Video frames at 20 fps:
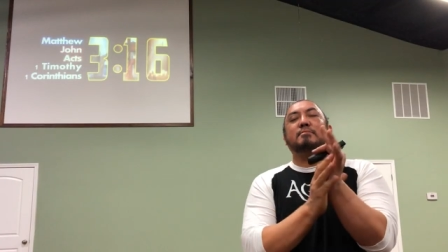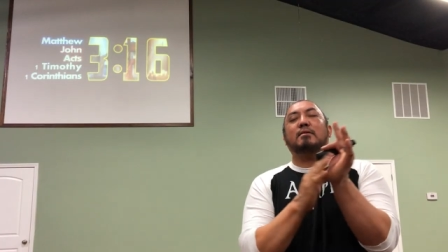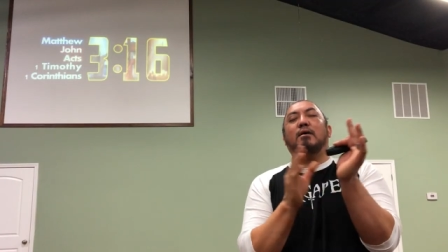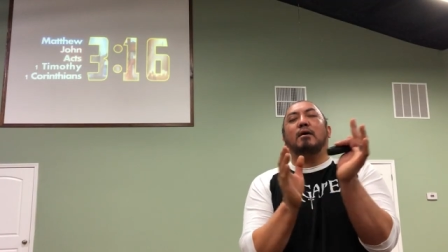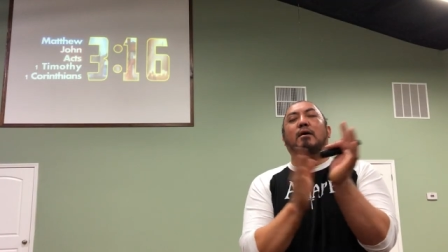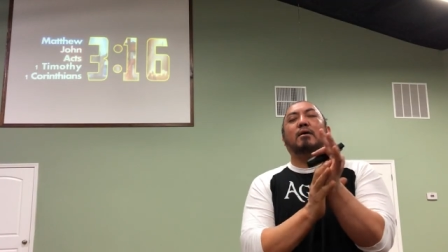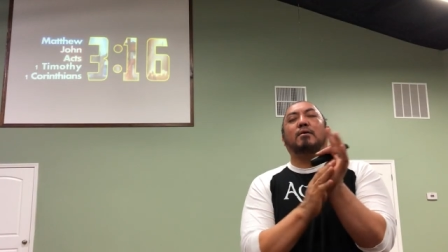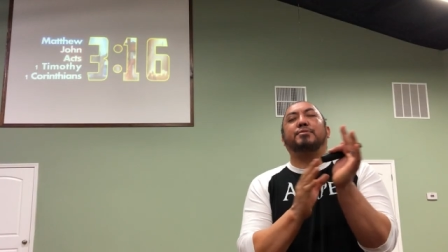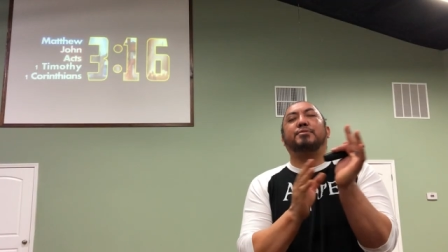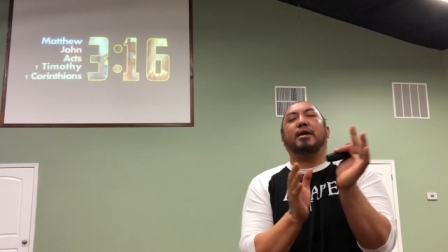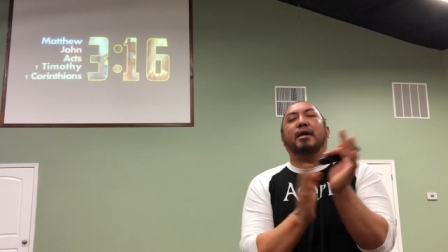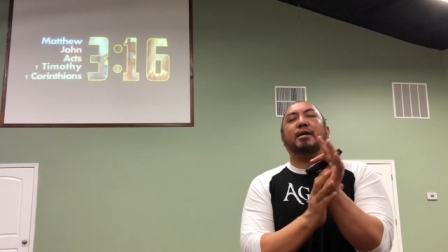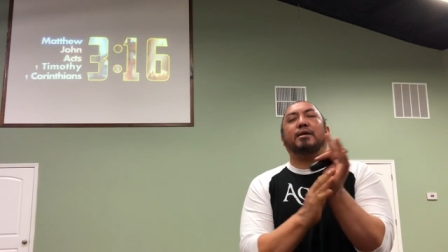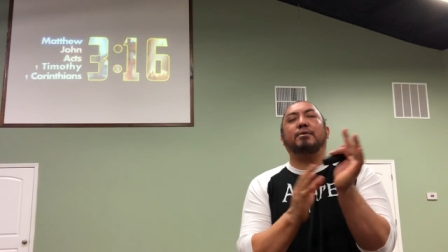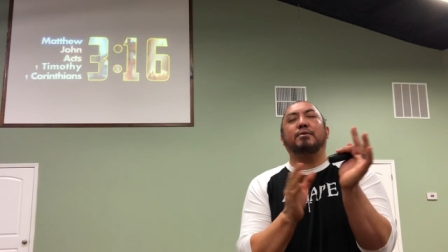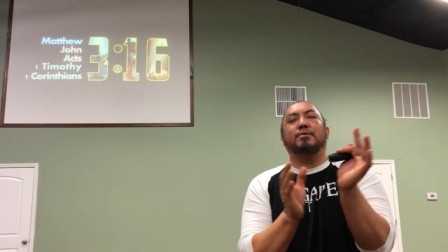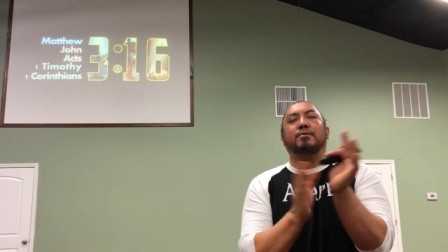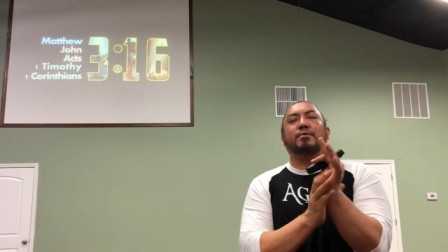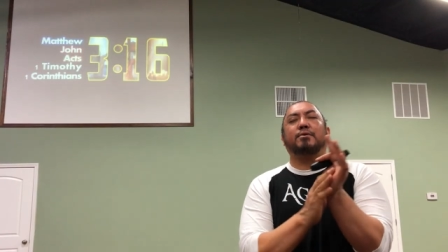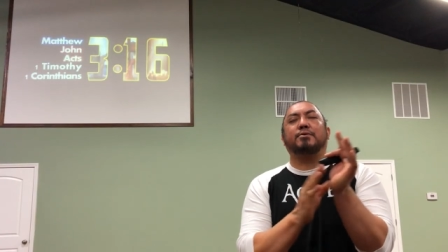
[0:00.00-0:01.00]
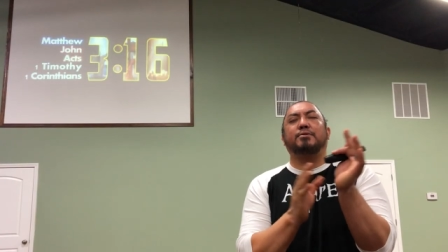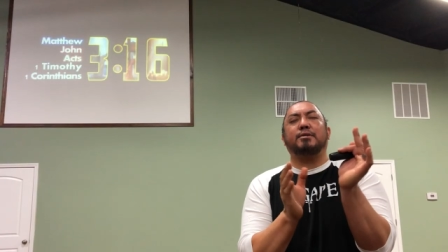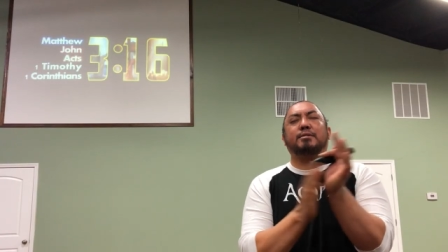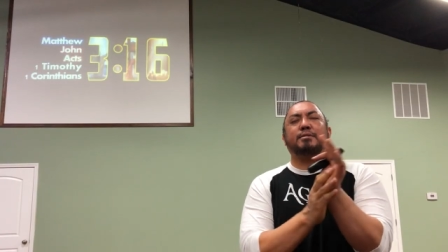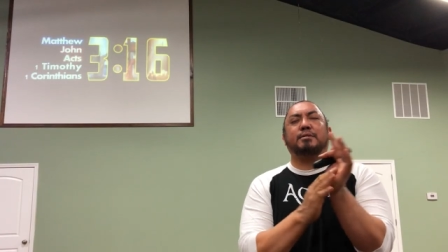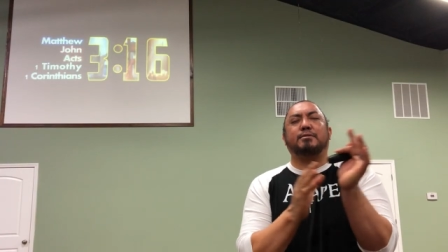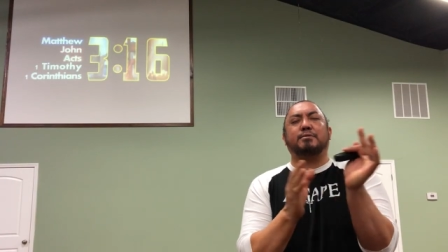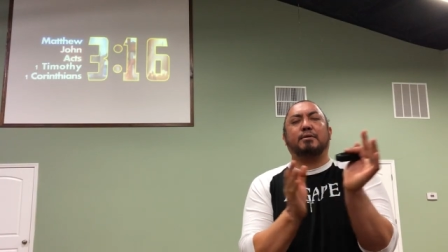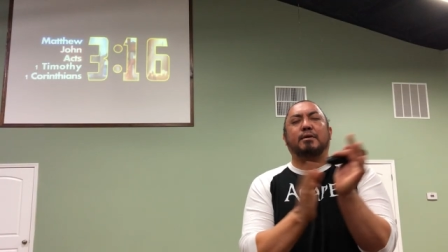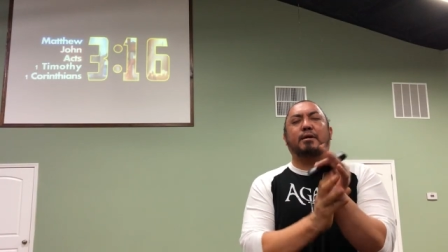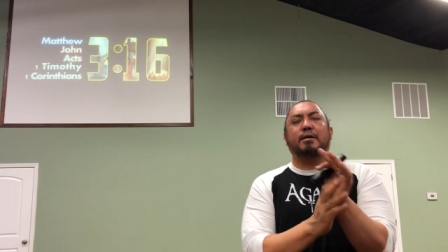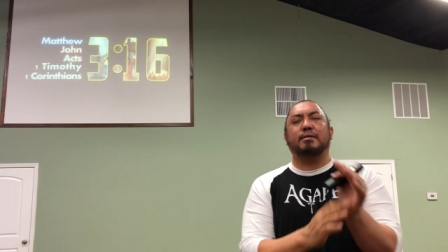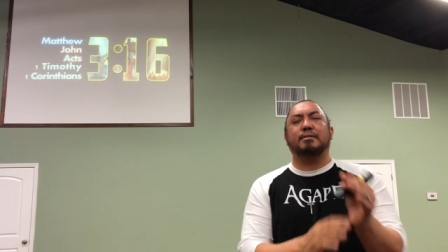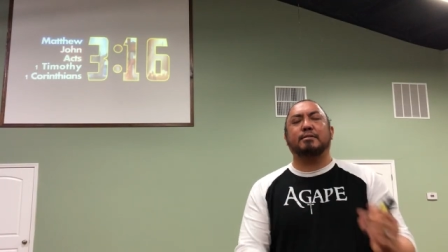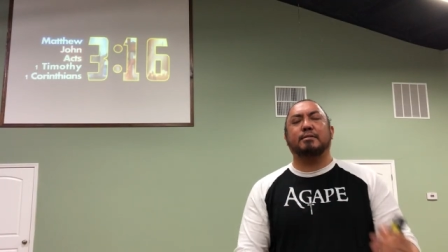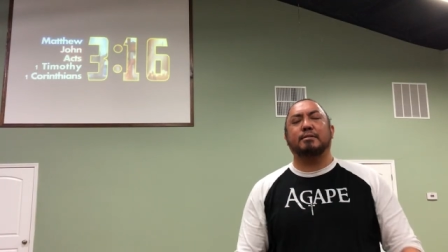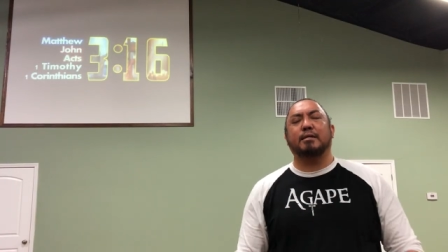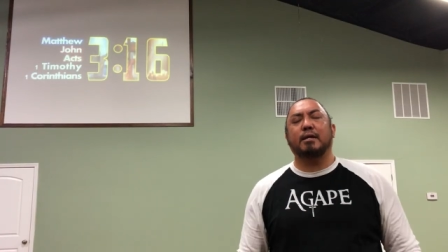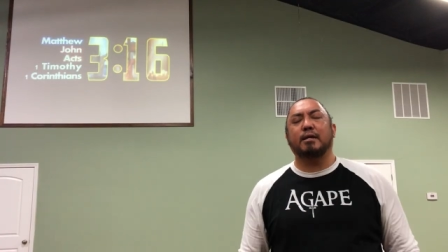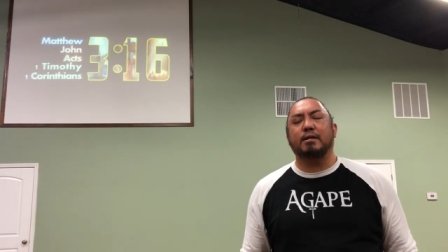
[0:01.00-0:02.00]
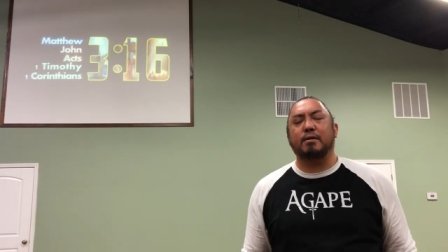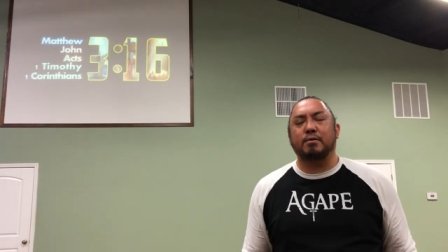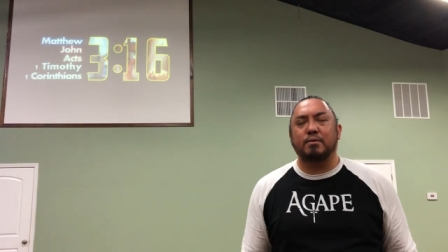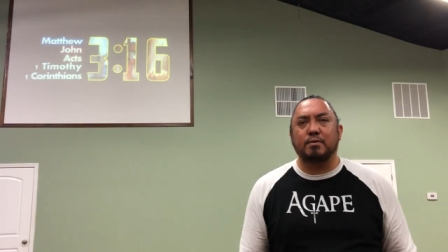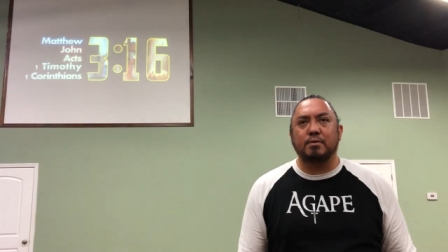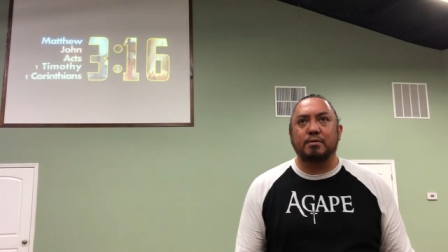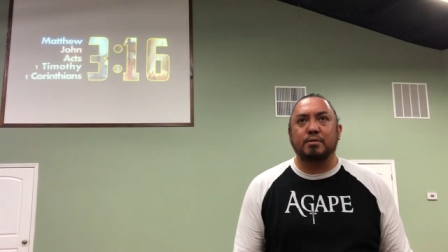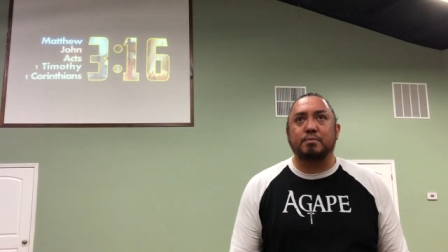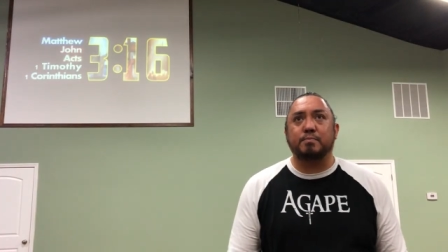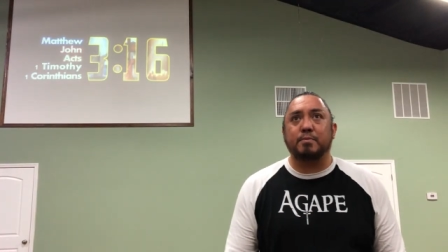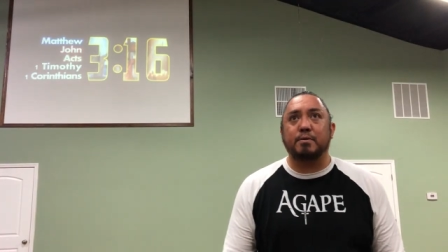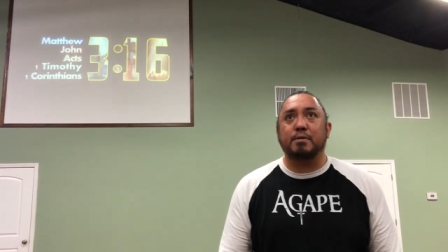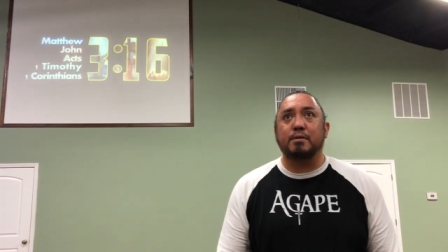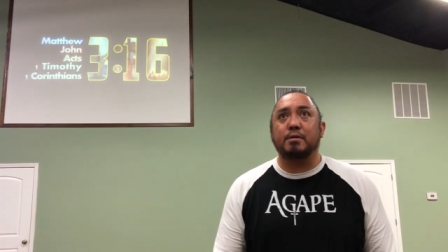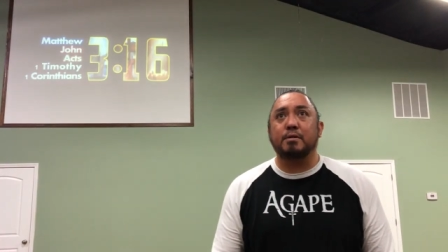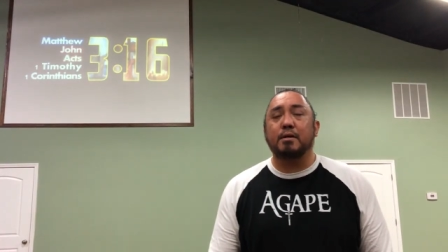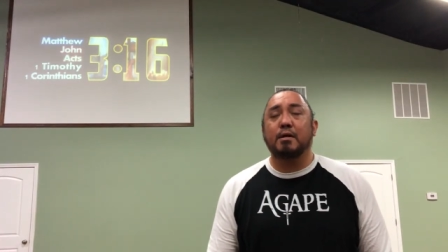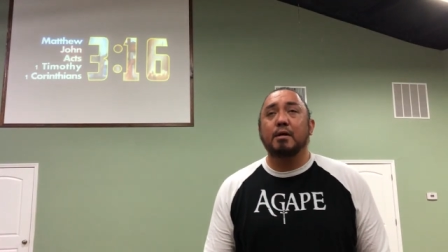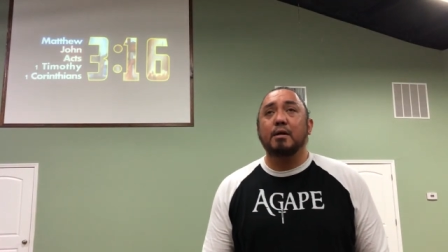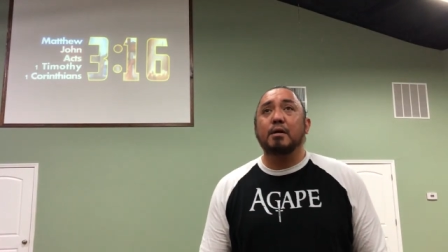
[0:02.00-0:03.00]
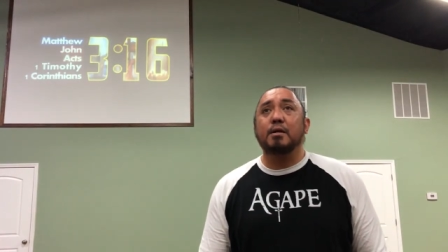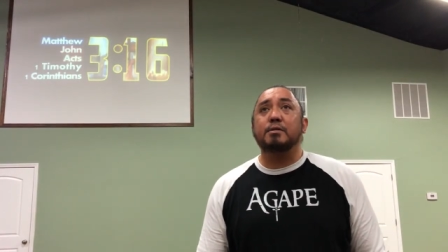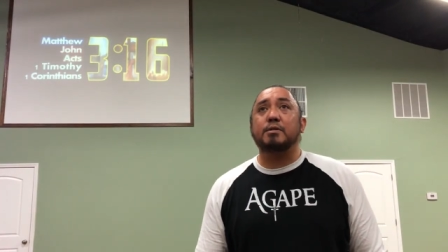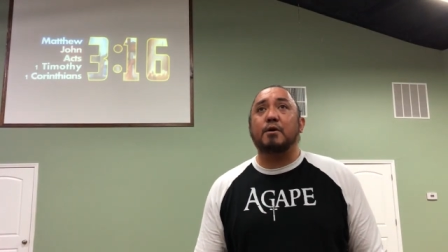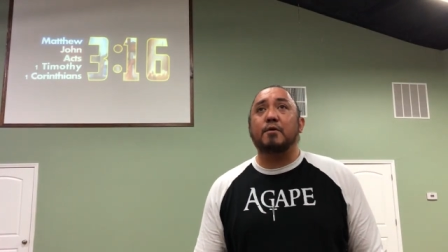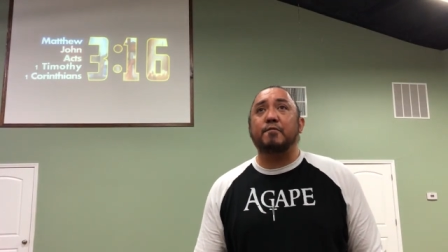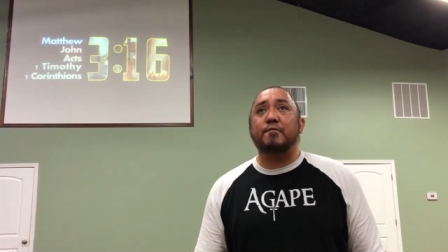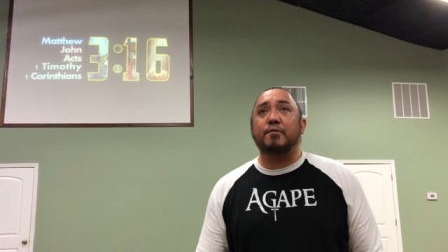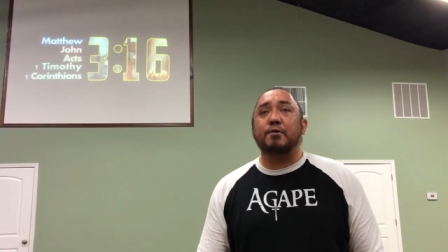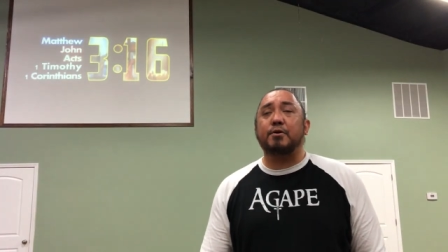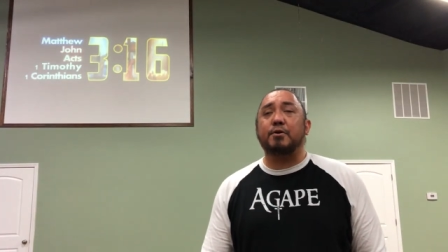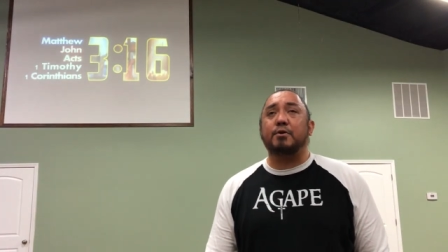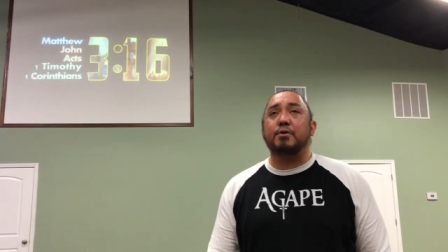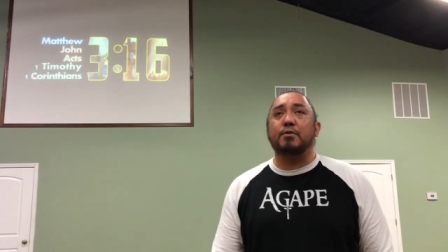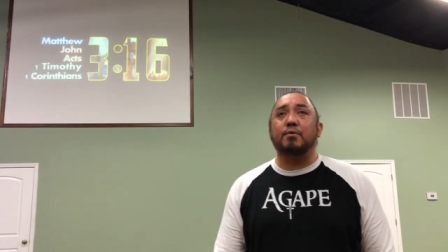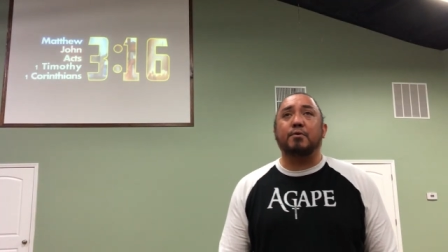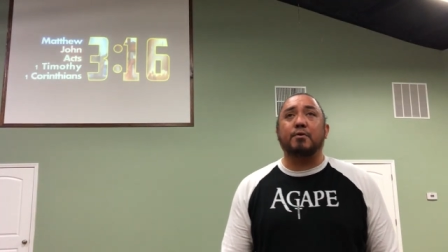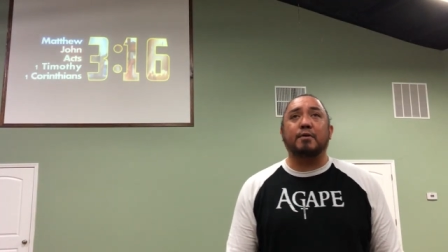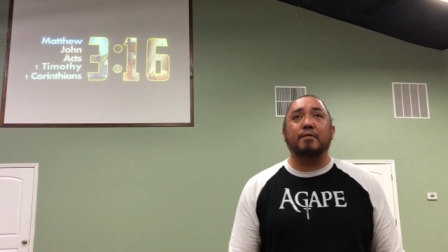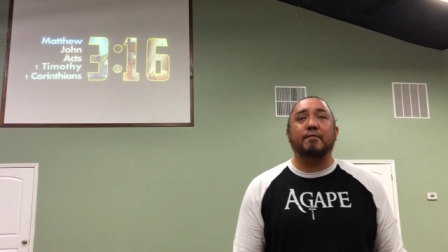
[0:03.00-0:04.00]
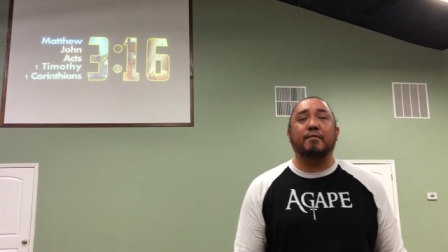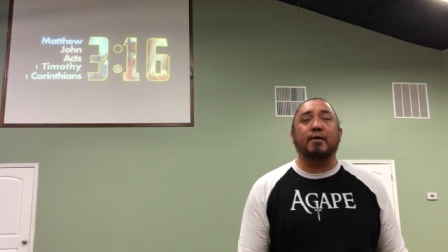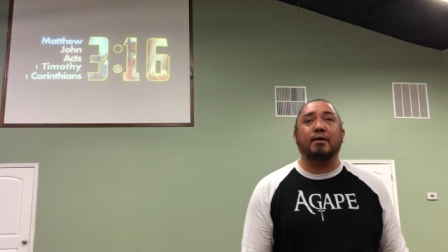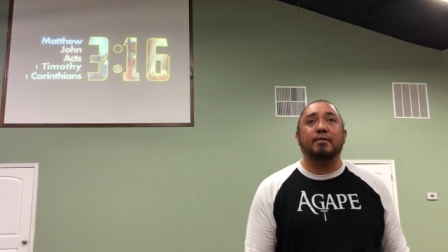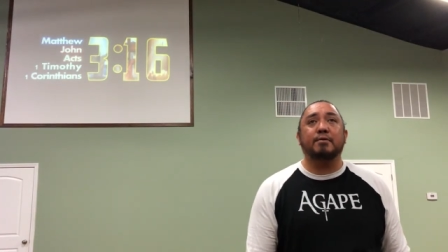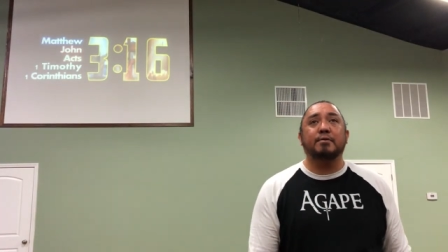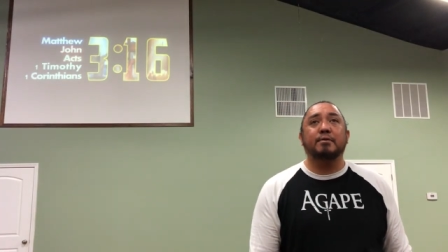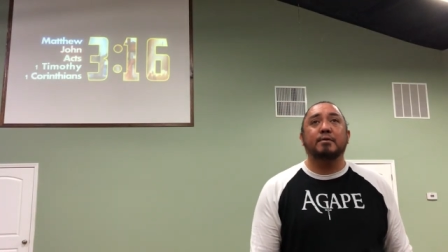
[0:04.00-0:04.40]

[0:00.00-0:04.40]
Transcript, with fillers: Oh, thank you, Lord Jesus Christ. Thank you, Holy Spirit. It's all for your glory, Father.